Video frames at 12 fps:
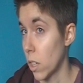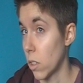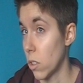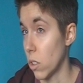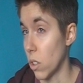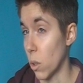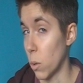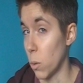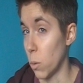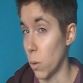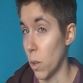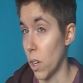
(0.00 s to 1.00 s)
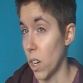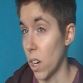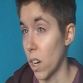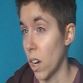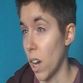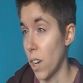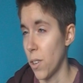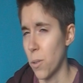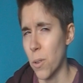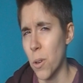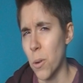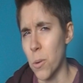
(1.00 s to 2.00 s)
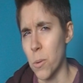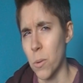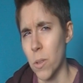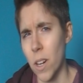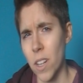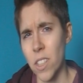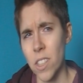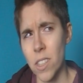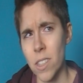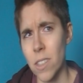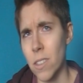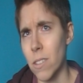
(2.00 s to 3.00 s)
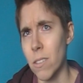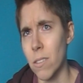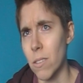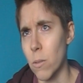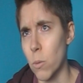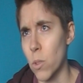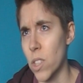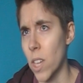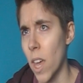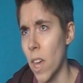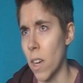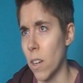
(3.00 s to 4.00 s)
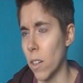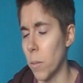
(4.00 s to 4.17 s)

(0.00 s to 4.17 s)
So I don't know, I just was scared.